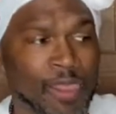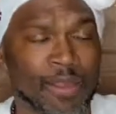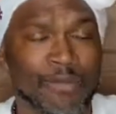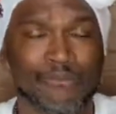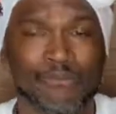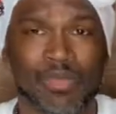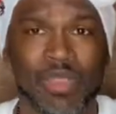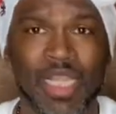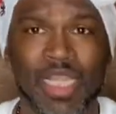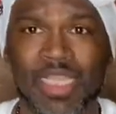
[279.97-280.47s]

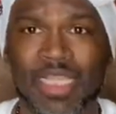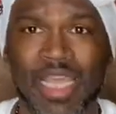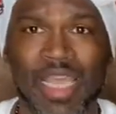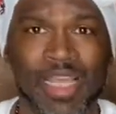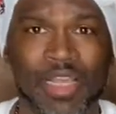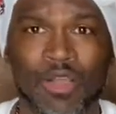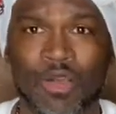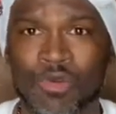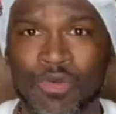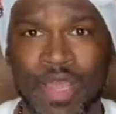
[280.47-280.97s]
Let that
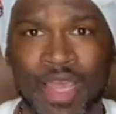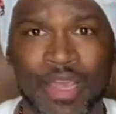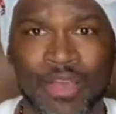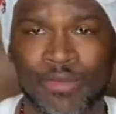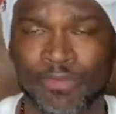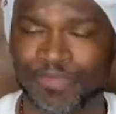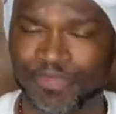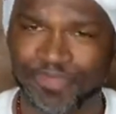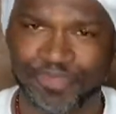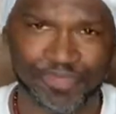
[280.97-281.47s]
go down.
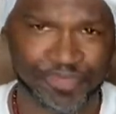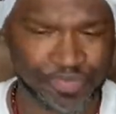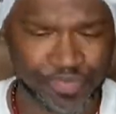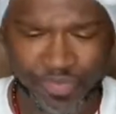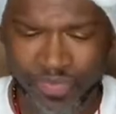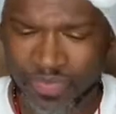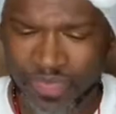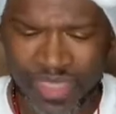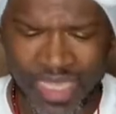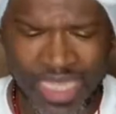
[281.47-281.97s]

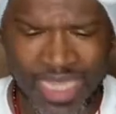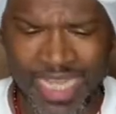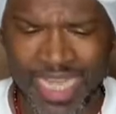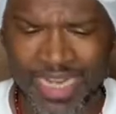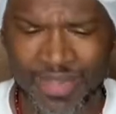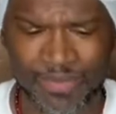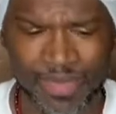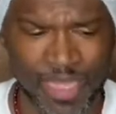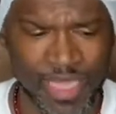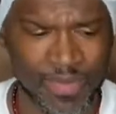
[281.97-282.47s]
Let it
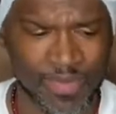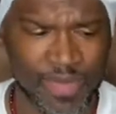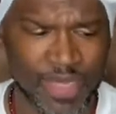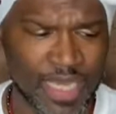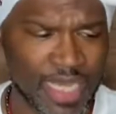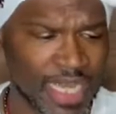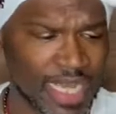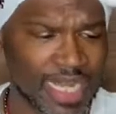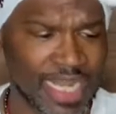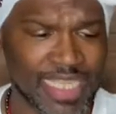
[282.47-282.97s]
beat.
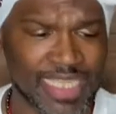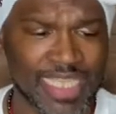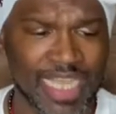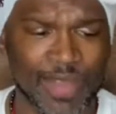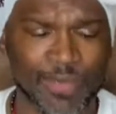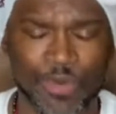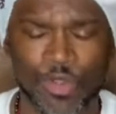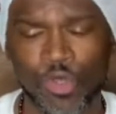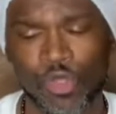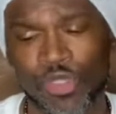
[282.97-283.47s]
And as I said, we're
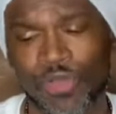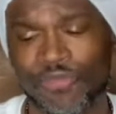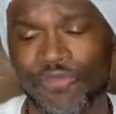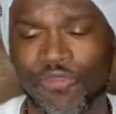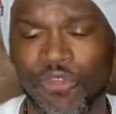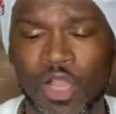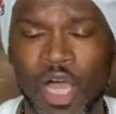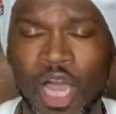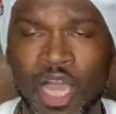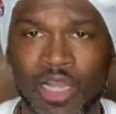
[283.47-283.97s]
using
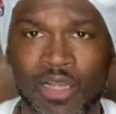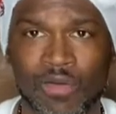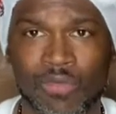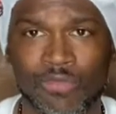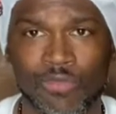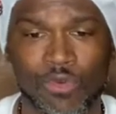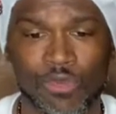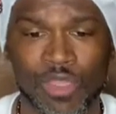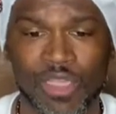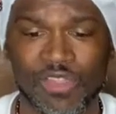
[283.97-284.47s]
flock for
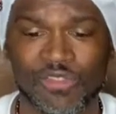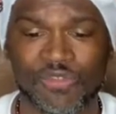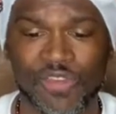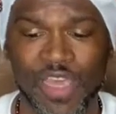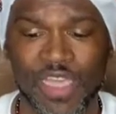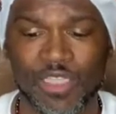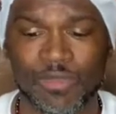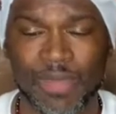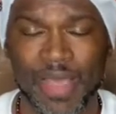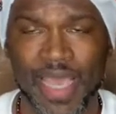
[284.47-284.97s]
this face
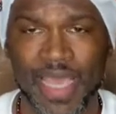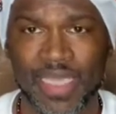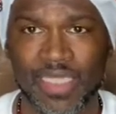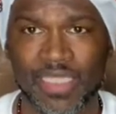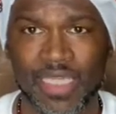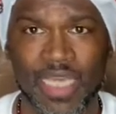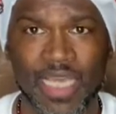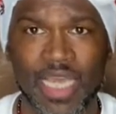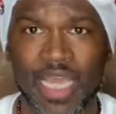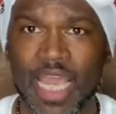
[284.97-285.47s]
mask.
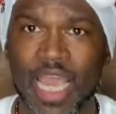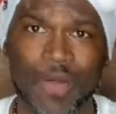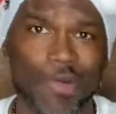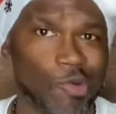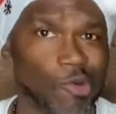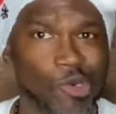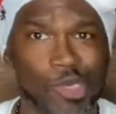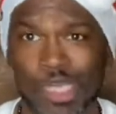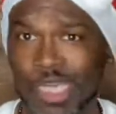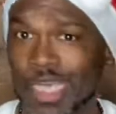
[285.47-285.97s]
And we're going
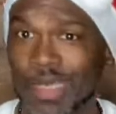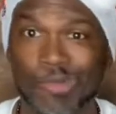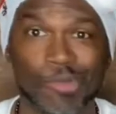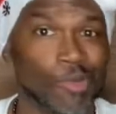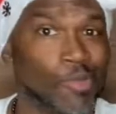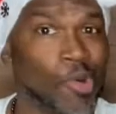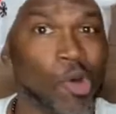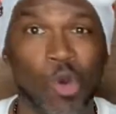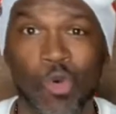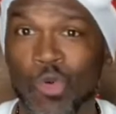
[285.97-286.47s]
to keep the
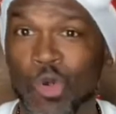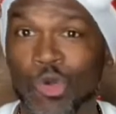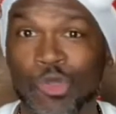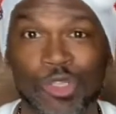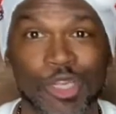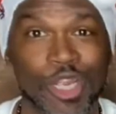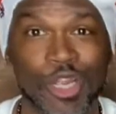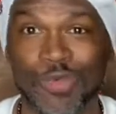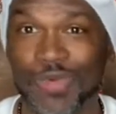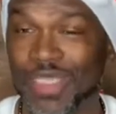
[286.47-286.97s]
ball rolling here
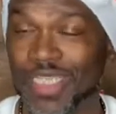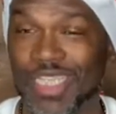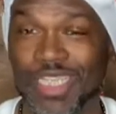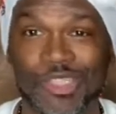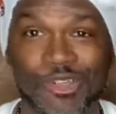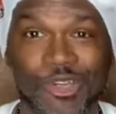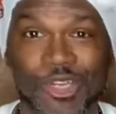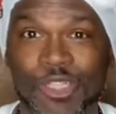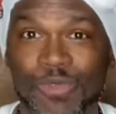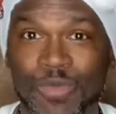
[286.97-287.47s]
with these
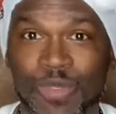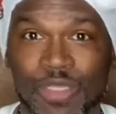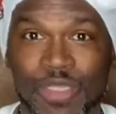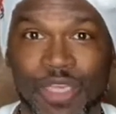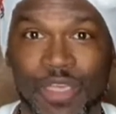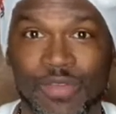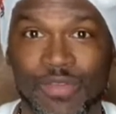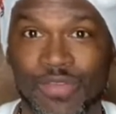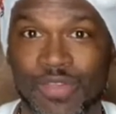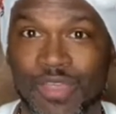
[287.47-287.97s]
Christmas
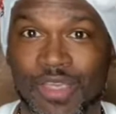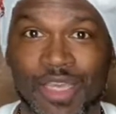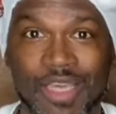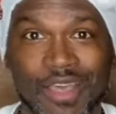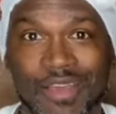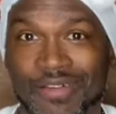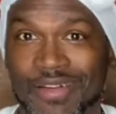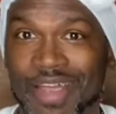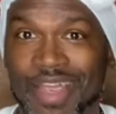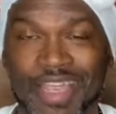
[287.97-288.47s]
gifts,
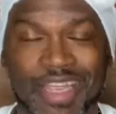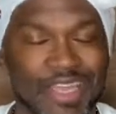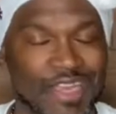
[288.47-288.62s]
right?